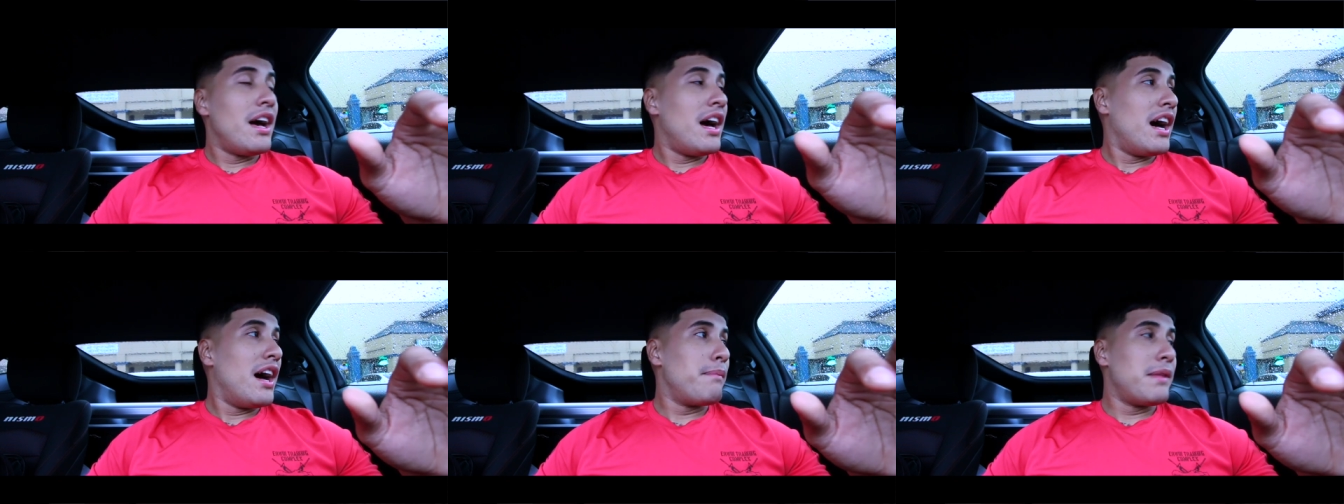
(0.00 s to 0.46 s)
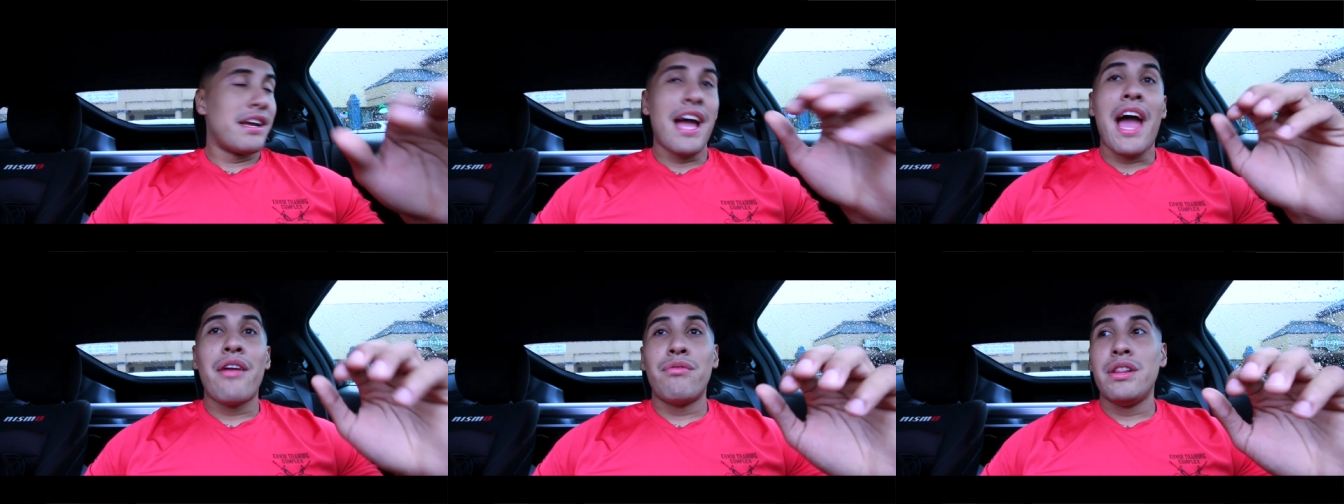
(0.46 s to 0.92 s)
Um, the
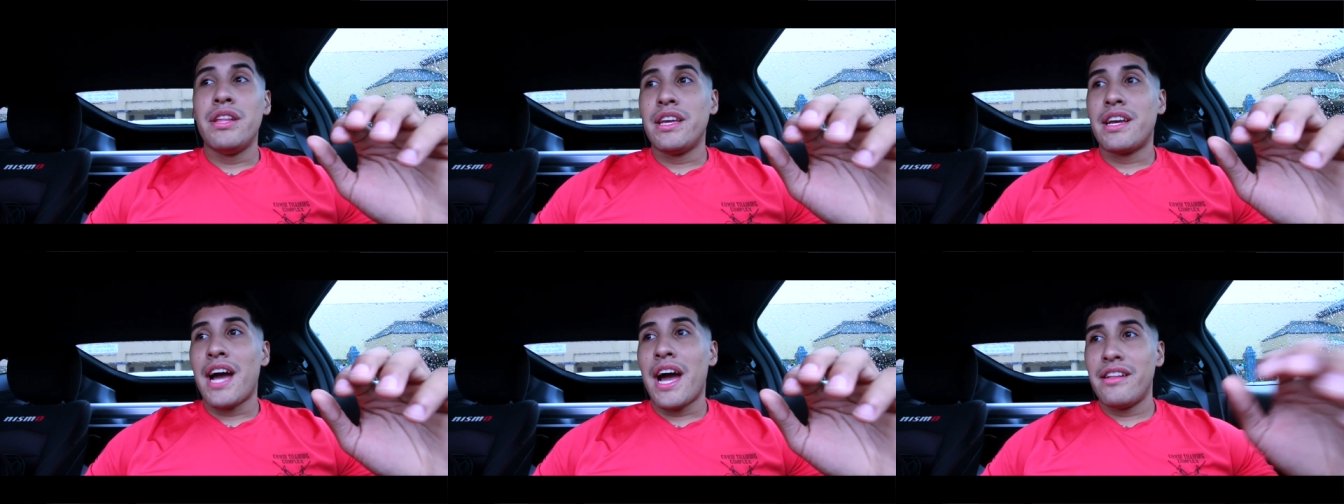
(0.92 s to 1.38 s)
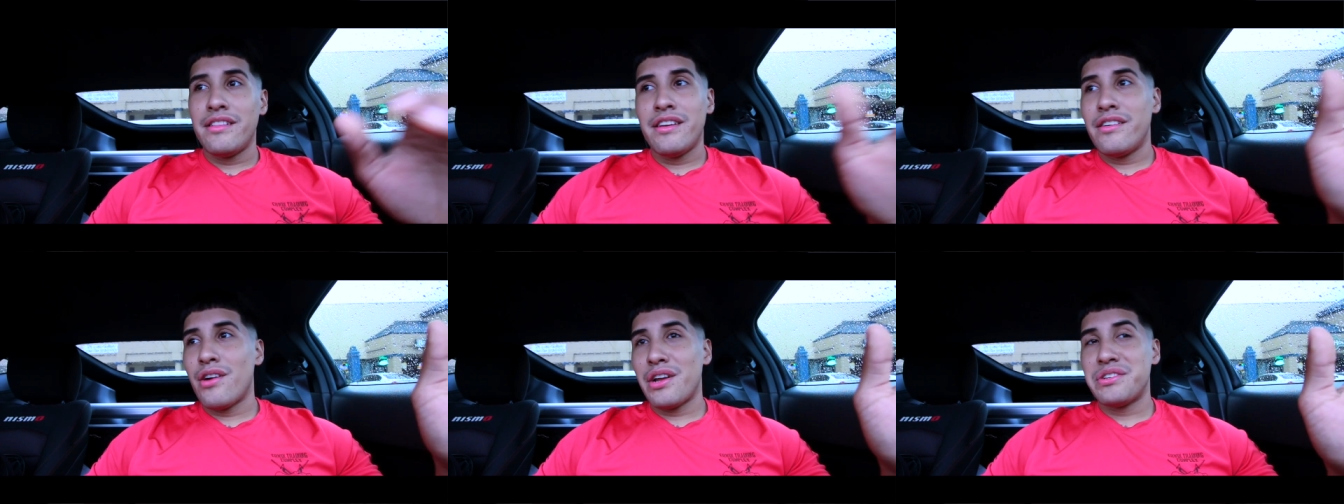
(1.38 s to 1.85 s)
guy really kind of
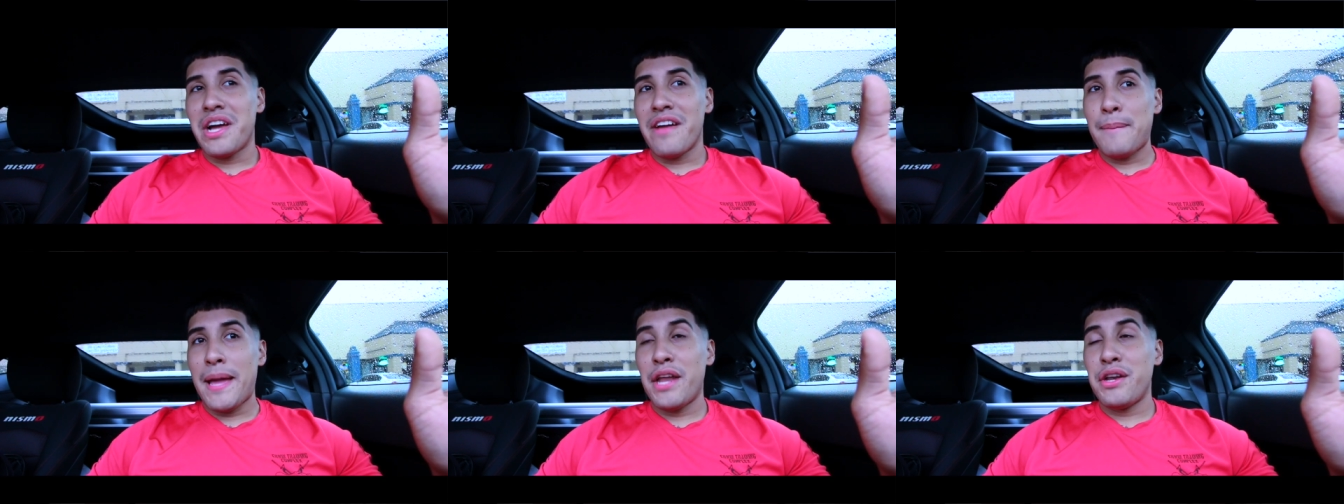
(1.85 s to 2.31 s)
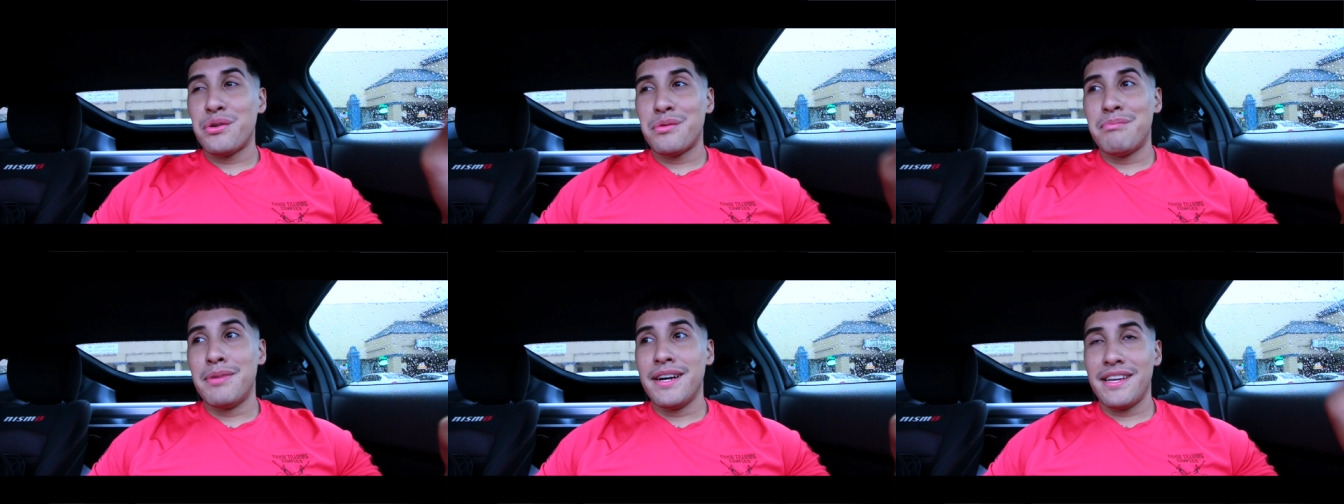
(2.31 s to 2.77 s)
didn't know how to drive
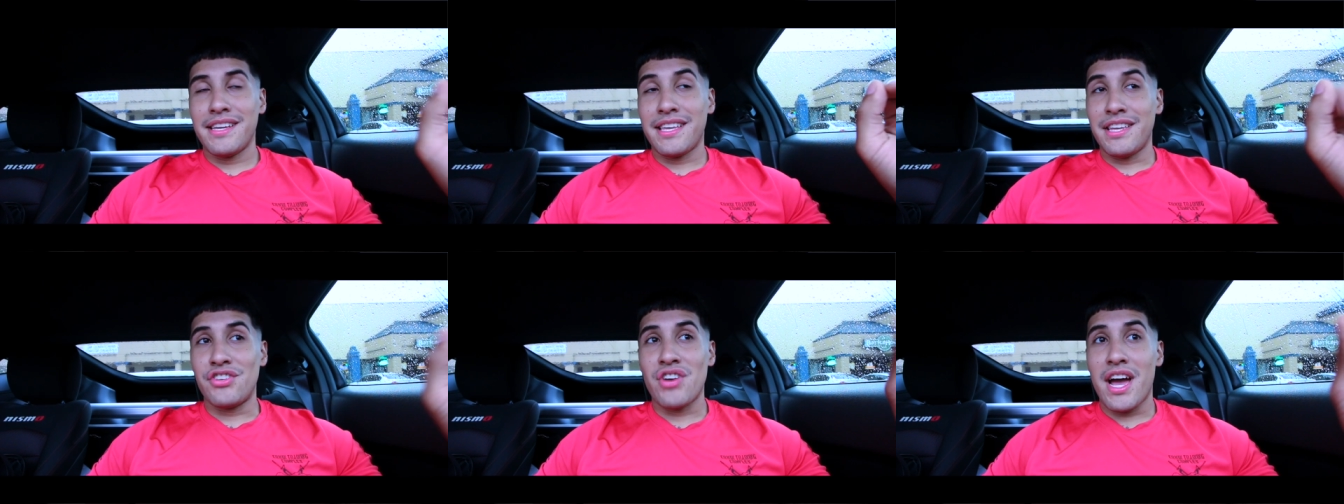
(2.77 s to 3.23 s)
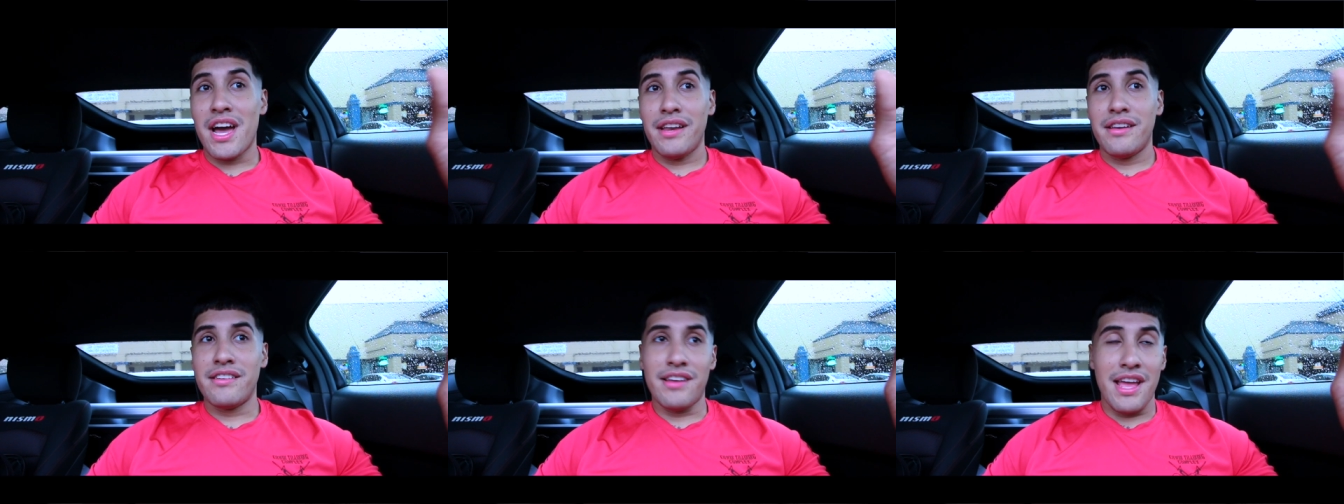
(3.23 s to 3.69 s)
manual, but he
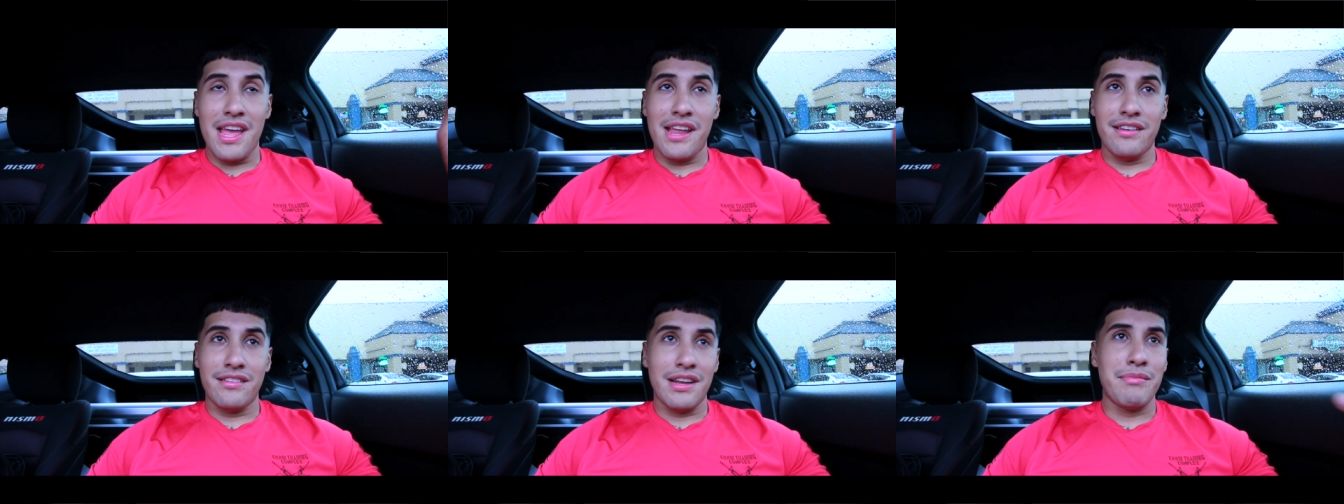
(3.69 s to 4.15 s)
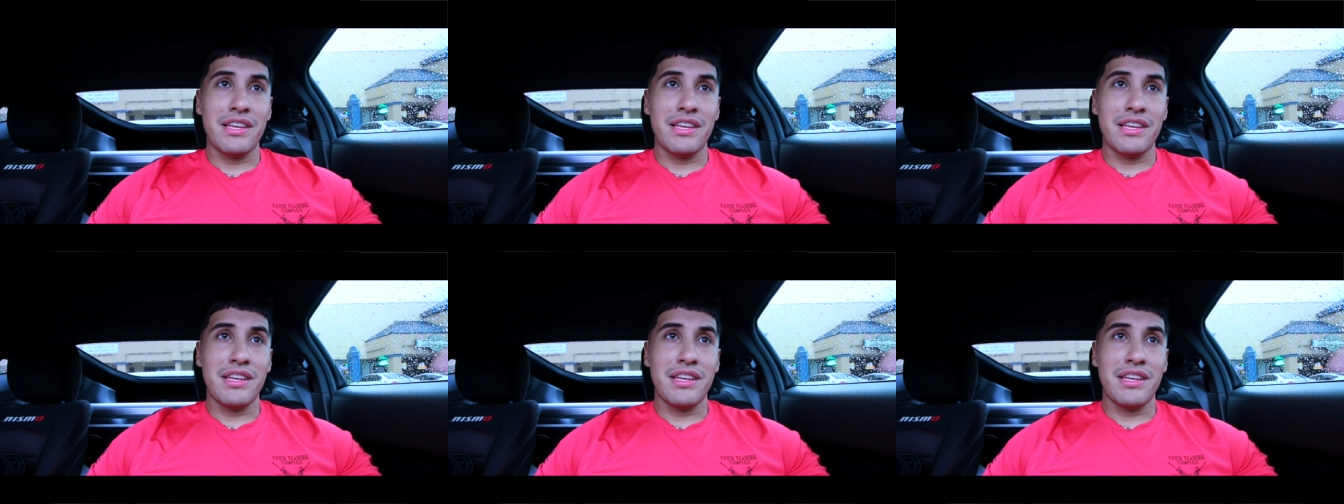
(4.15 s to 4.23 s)
tried, and I